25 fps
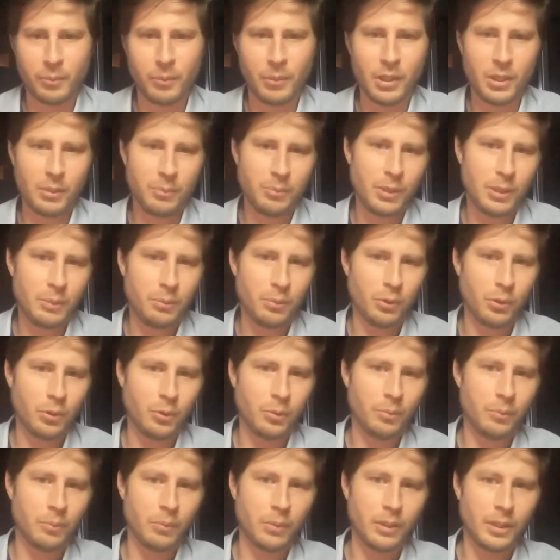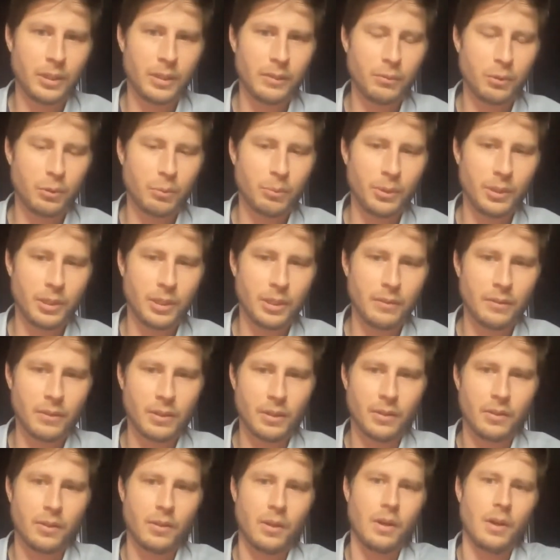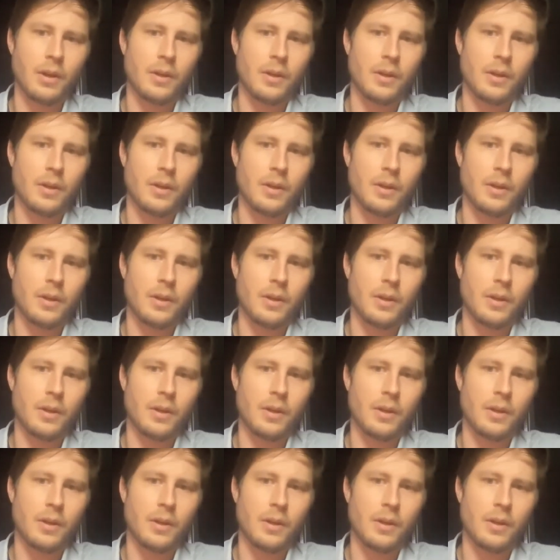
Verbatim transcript: And many people believe will be giving